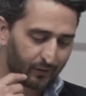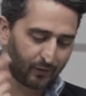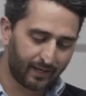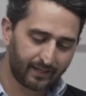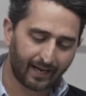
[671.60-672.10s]

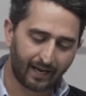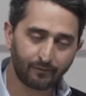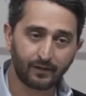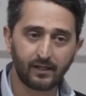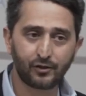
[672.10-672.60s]
You then
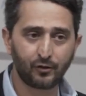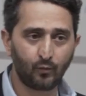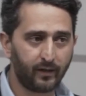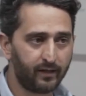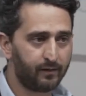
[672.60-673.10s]
have the issue
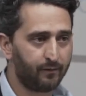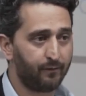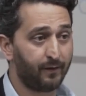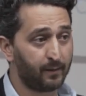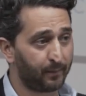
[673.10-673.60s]
with
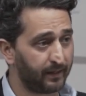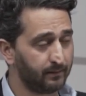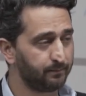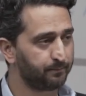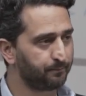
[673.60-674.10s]

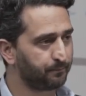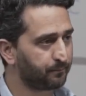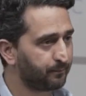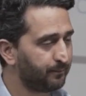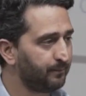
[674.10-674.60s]
vaping.
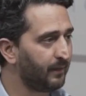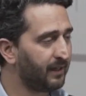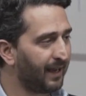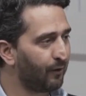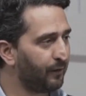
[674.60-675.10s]

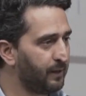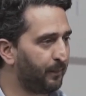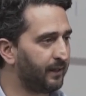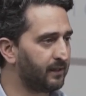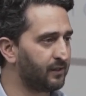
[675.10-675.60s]
Now,
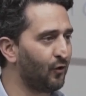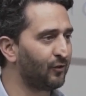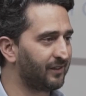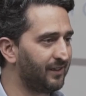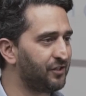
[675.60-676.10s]
vaping is
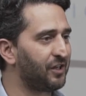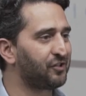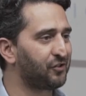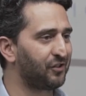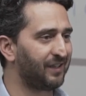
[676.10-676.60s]
not
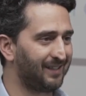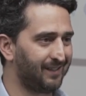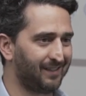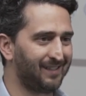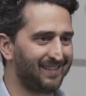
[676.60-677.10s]
ingestion, it
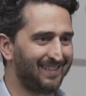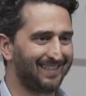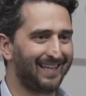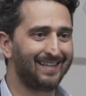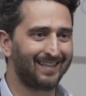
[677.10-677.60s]
is
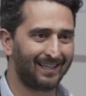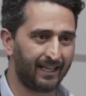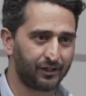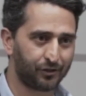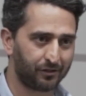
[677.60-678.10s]
considered
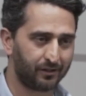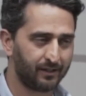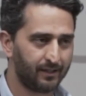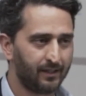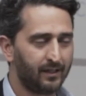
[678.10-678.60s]
inhalation.
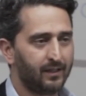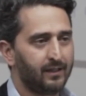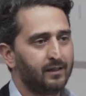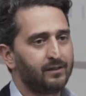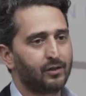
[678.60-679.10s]

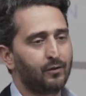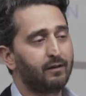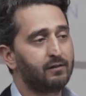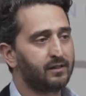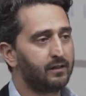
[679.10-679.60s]
So
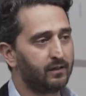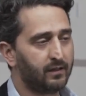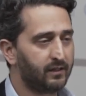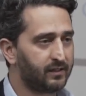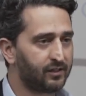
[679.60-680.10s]
there is
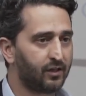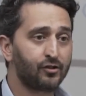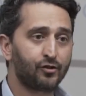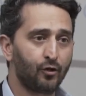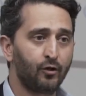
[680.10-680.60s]
a
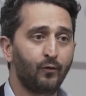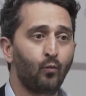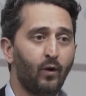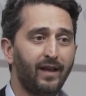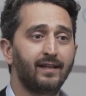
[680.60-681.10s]
discussion over
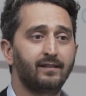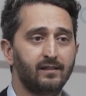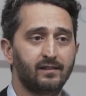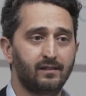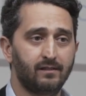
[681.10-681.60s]
where
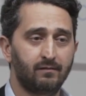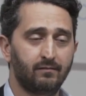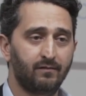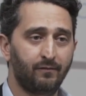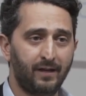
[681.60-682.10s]
does
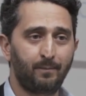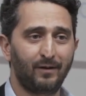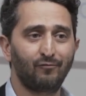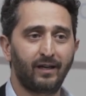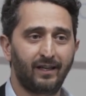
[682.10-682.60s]

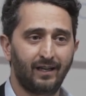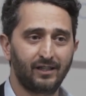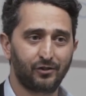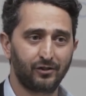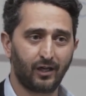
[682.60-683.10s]
vaping
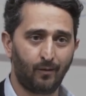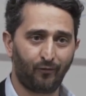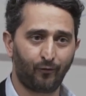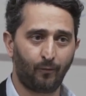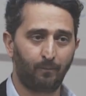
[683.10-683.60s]
regulation come
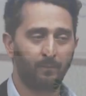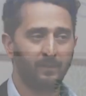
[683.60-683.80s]
from.